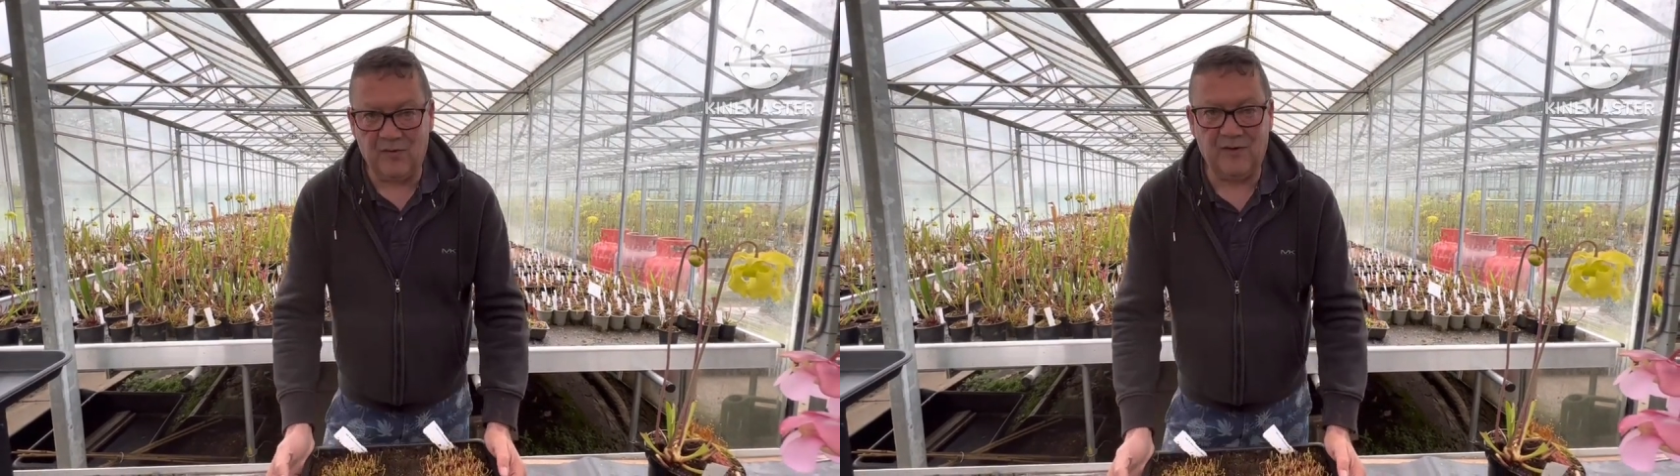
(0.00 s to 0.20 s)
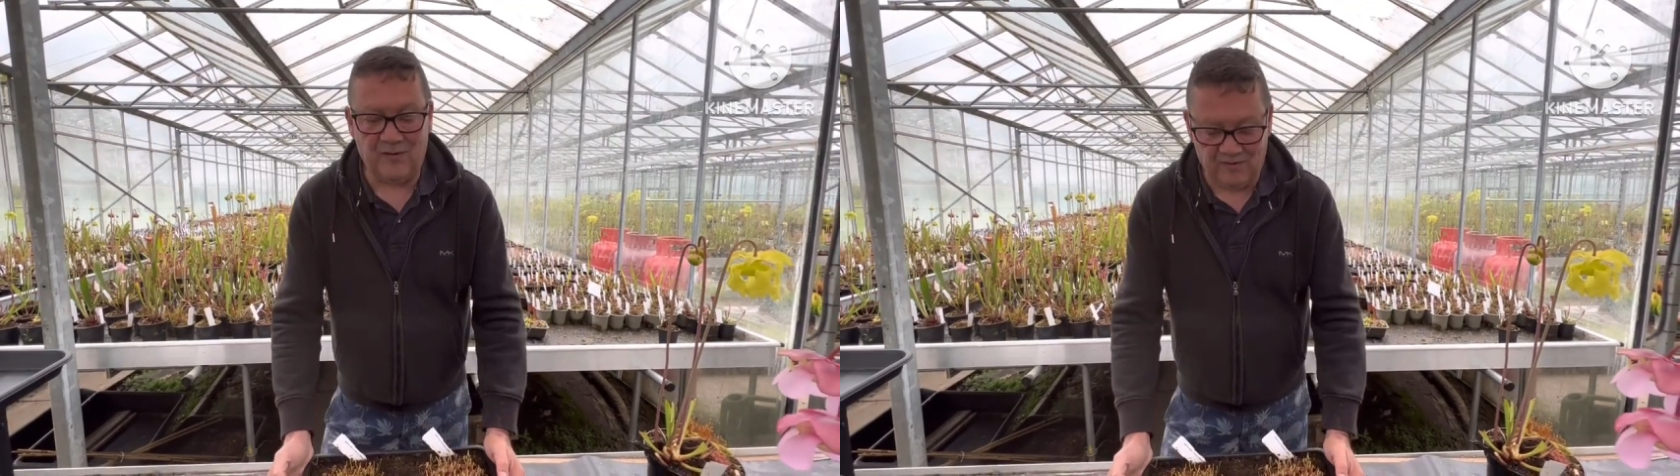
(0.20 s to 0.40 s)

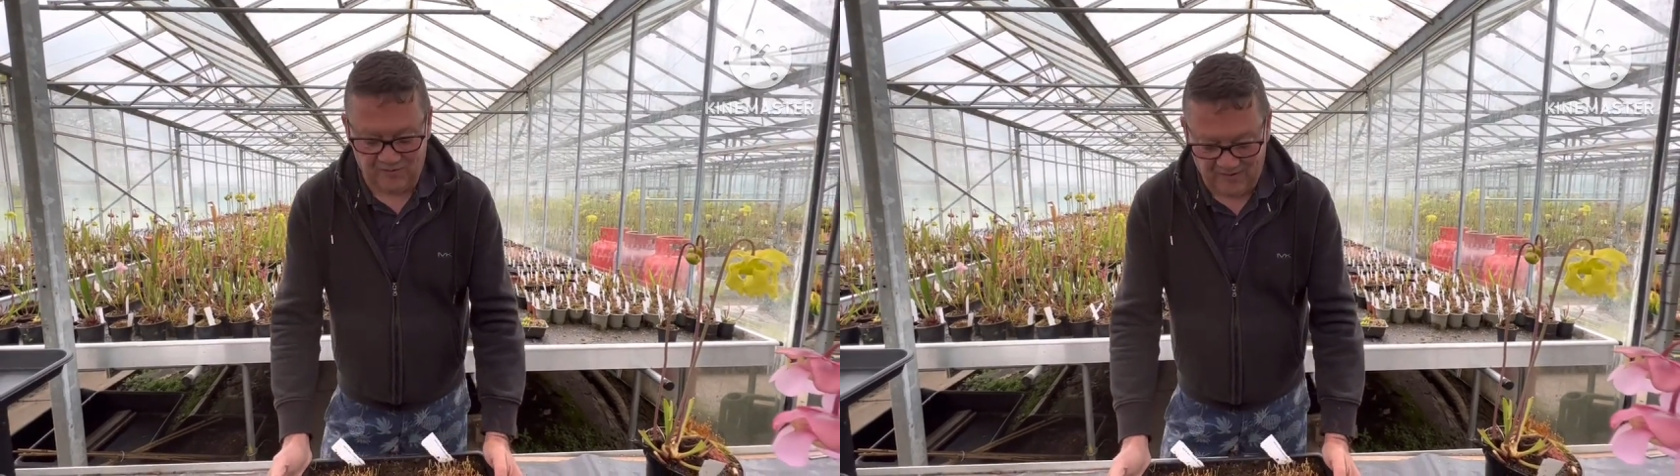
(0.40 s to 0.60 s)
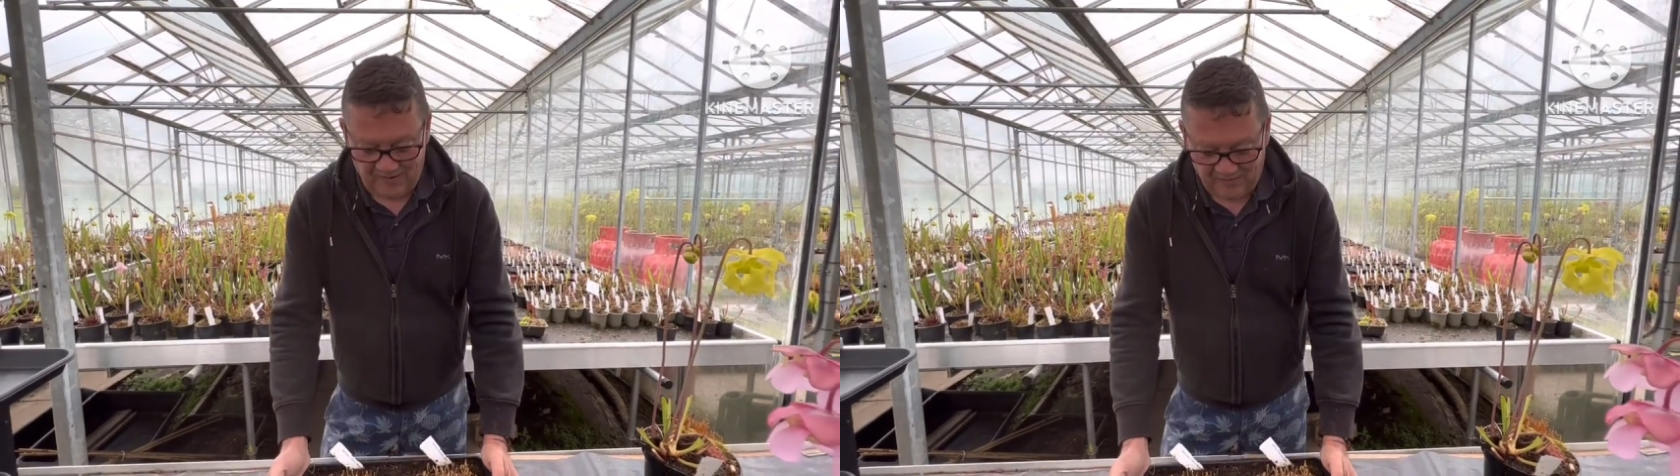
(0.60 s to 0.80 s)

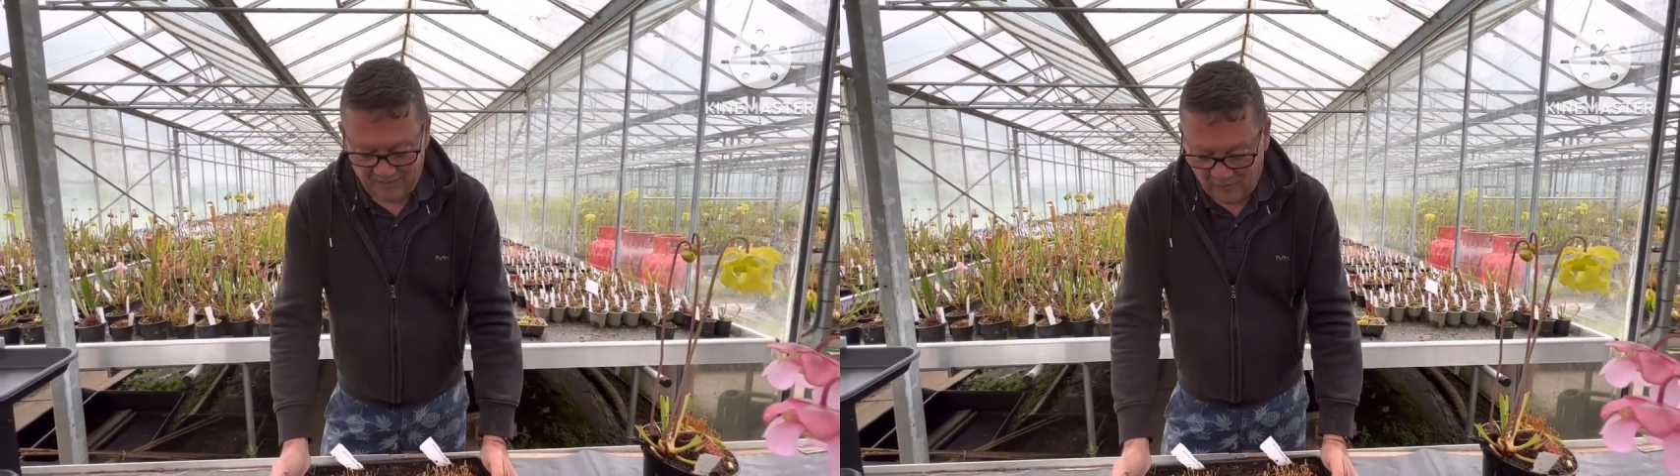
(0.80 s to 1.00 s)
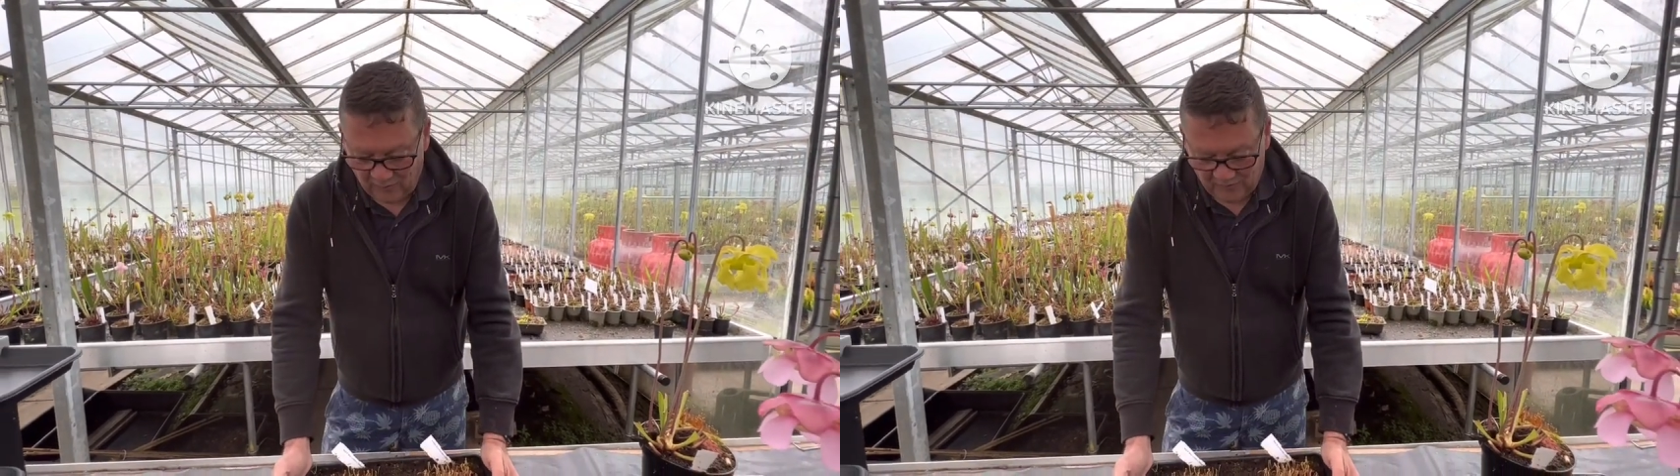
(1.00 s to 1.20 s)
Sarracenia, there
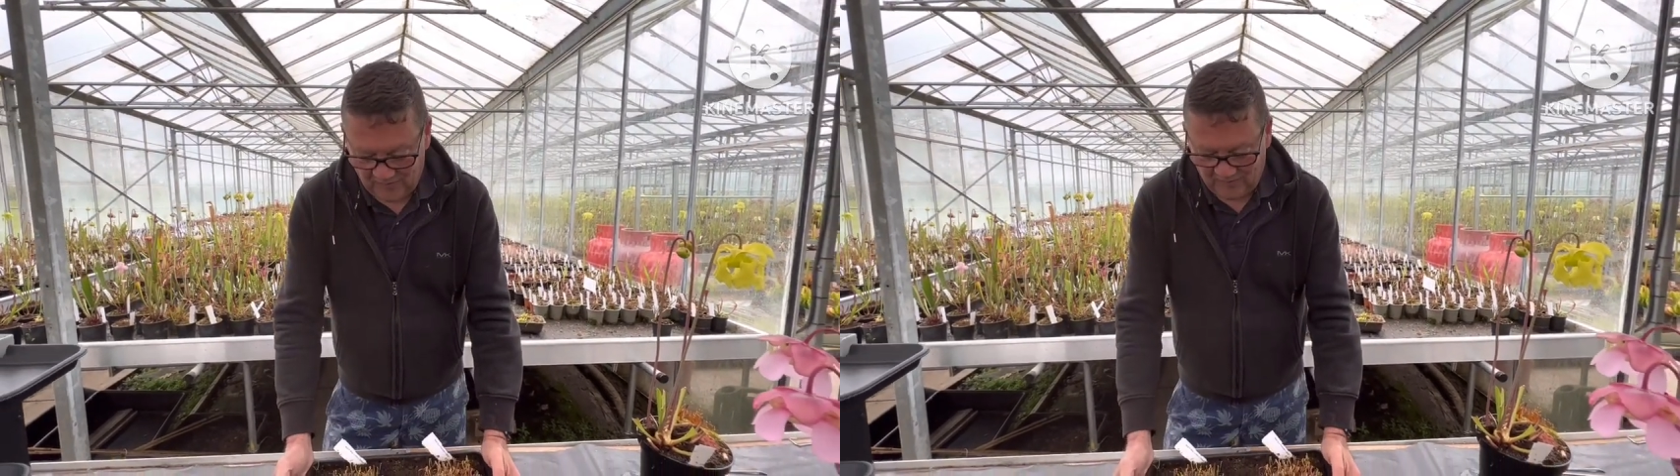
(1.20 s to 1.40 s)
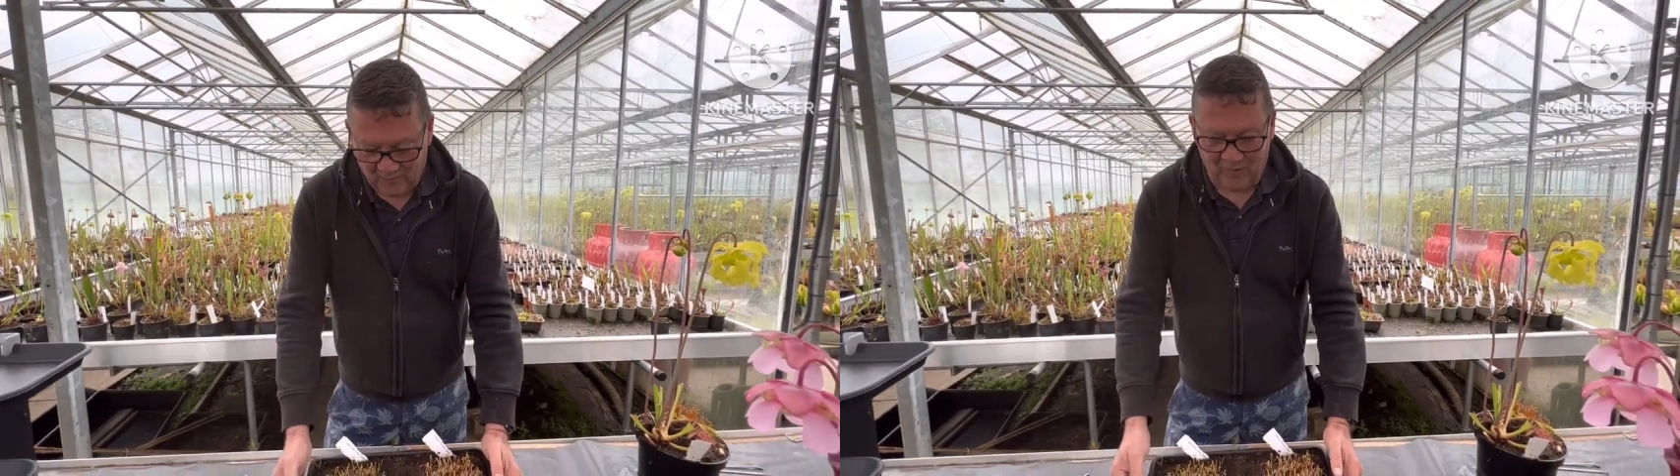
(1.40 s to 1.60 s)
are lots of
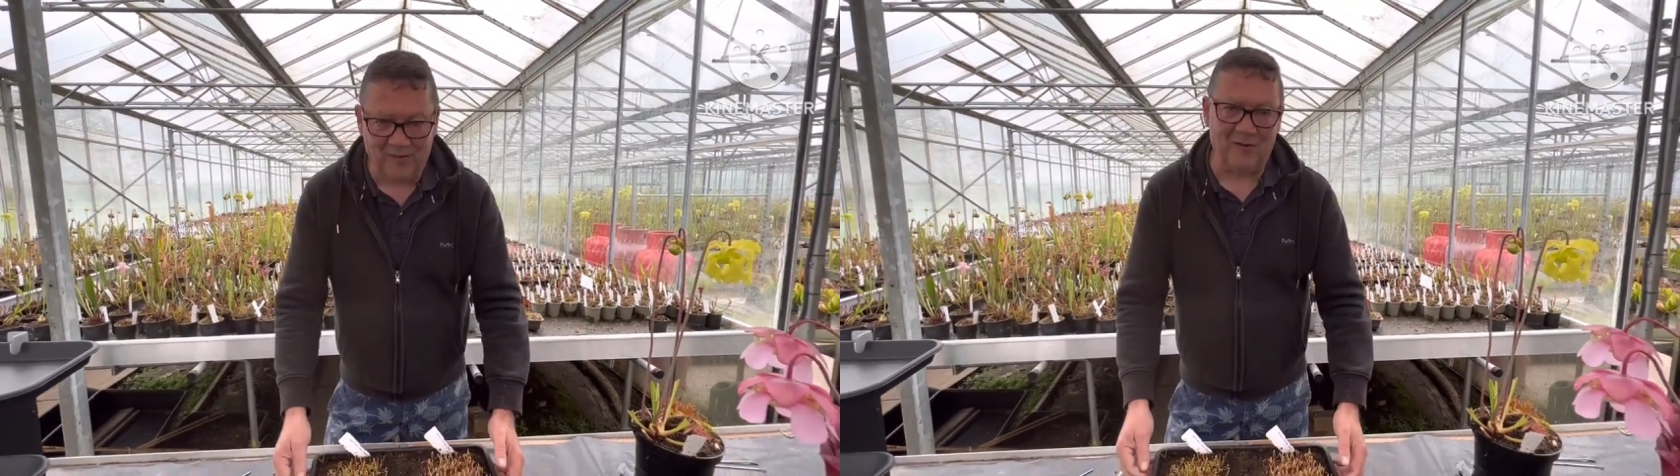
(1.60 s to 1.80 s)
different ways.